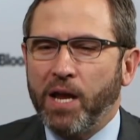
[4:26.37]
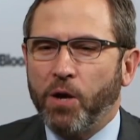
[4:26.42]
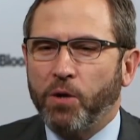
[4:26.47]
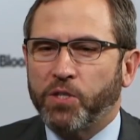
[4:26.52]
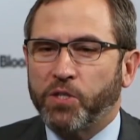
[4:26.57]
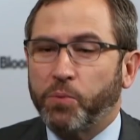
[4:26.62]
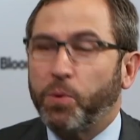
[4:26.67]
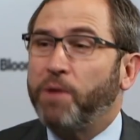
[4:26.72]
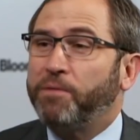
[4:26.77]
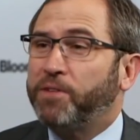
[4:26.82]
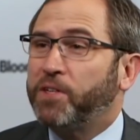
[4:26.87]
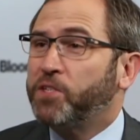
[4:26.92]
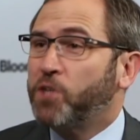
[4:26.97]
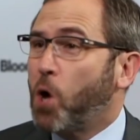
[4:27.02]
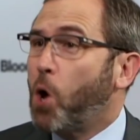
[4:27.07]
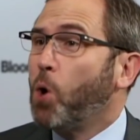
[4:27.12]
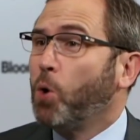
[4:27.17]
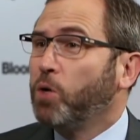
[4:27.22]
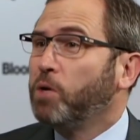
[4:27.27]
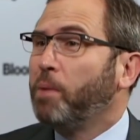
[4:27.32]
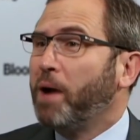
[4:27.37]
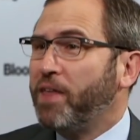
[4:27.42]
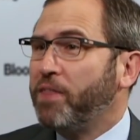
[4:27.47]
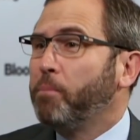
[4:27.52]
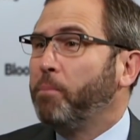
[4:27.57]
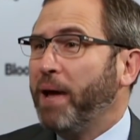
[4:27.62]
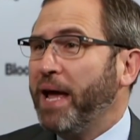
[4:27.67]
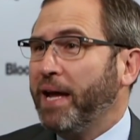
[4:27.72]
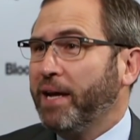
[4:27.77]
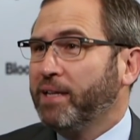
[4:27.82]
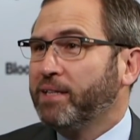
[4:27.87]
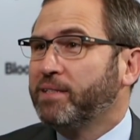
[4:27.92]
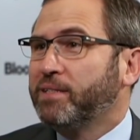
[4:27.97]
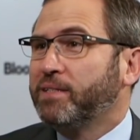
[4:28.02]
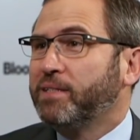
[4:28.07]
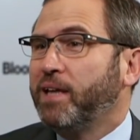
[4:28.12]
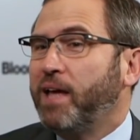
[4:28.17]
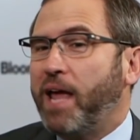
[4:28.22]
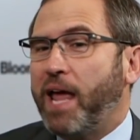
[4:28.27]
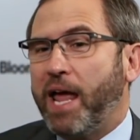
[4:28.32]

Swift is owned by the banks,